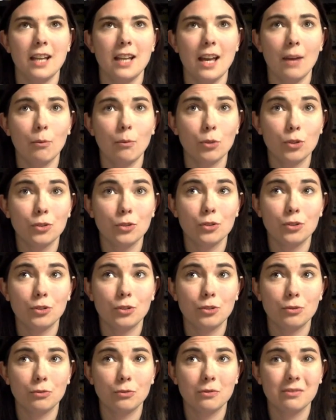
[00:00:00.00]
It
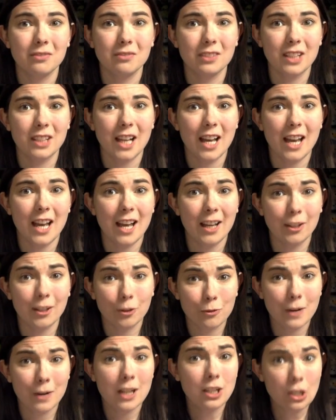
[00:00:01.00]
was an
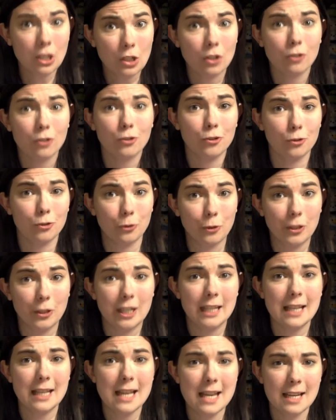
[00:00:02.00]
original
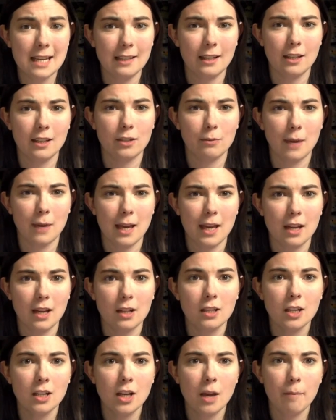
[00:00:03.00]
storyline as well,